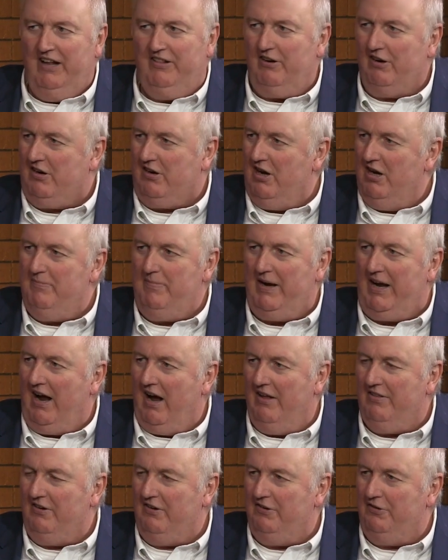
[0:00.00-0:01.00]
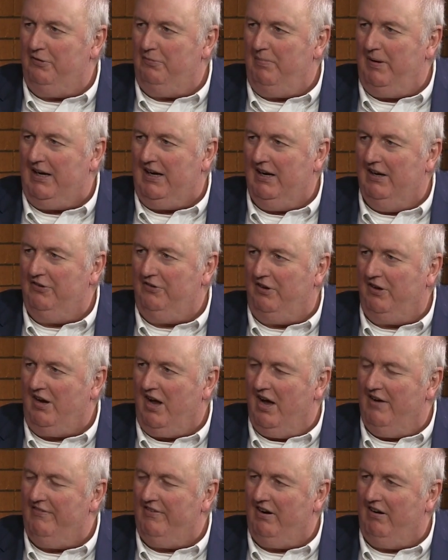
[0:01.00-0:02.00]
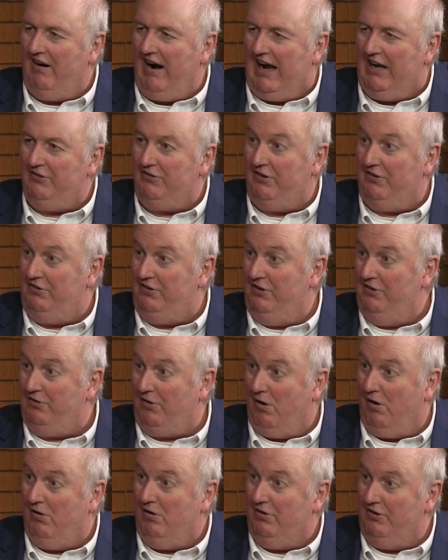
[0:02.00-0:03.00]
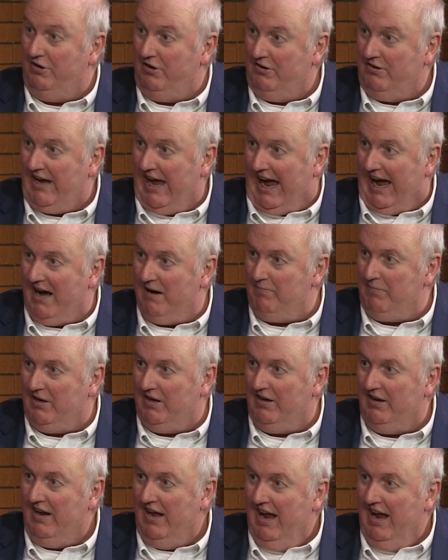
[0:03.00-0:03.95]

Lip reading: There could be others because the governor has to choose a whole new cabinet.